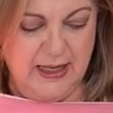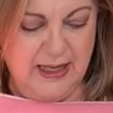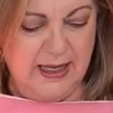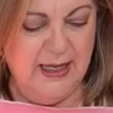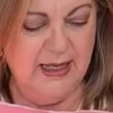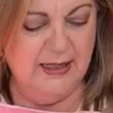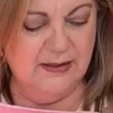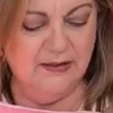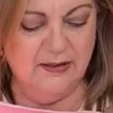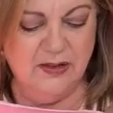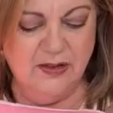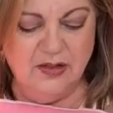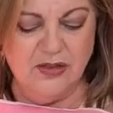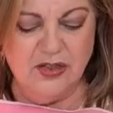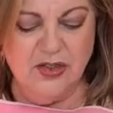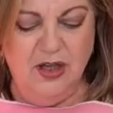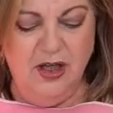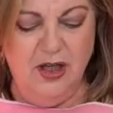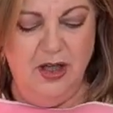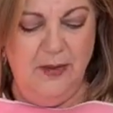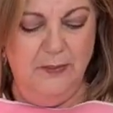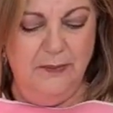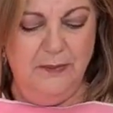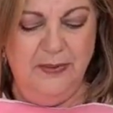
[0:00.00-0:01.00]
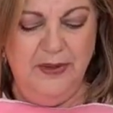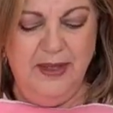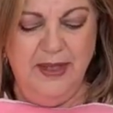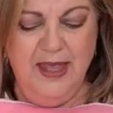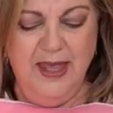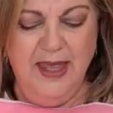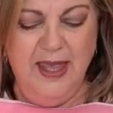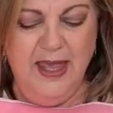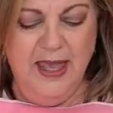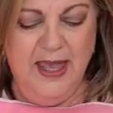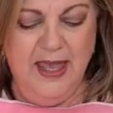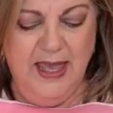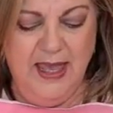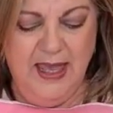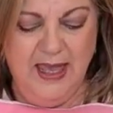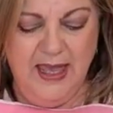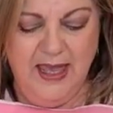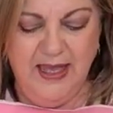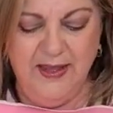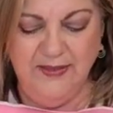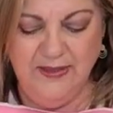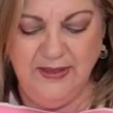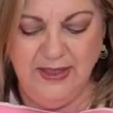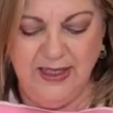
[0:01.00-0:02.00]
at the top.
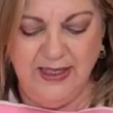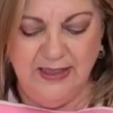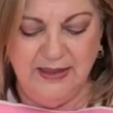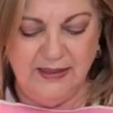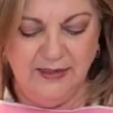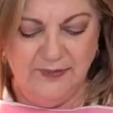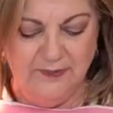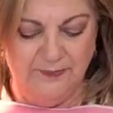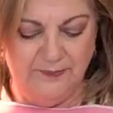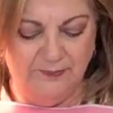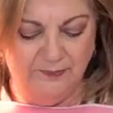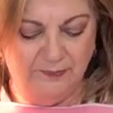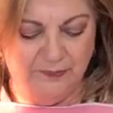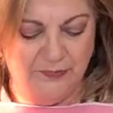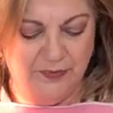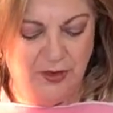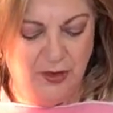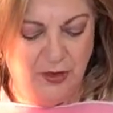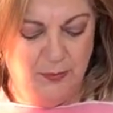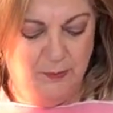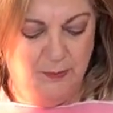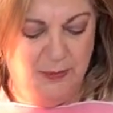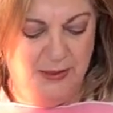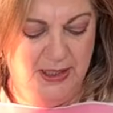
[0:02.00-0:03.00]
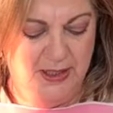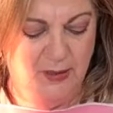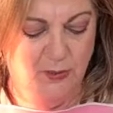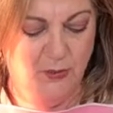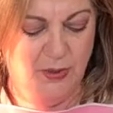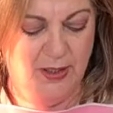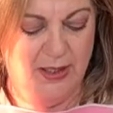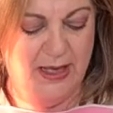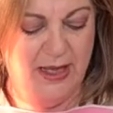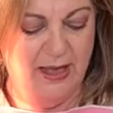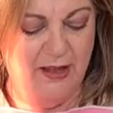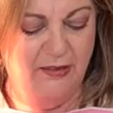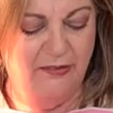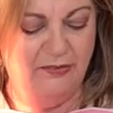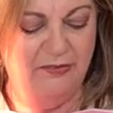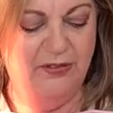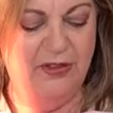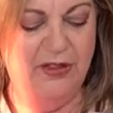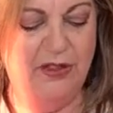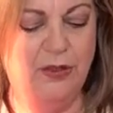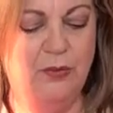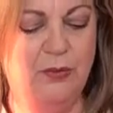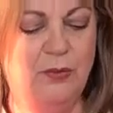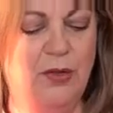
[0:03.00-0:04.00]
And then you pick what outfit you